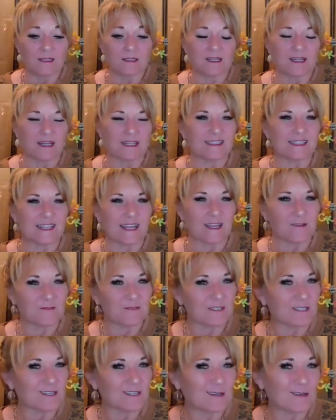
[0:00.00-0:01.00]
did I say it
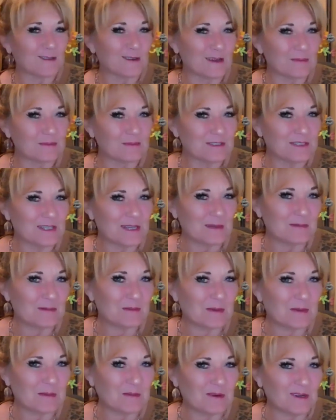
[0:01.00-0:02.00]
was an incredible team to
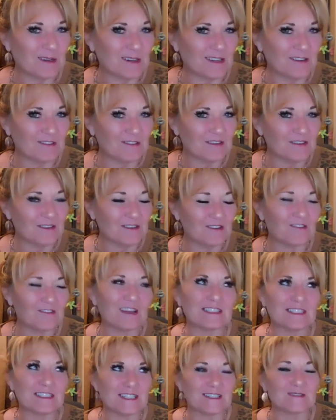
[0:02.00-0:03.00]
be a part of? If
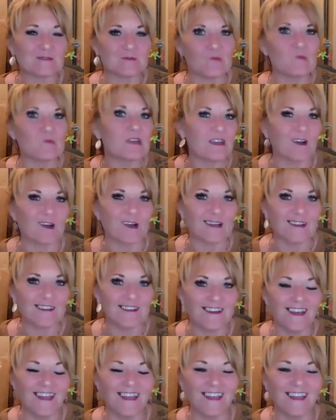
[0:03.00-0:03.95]
I didn't, we are.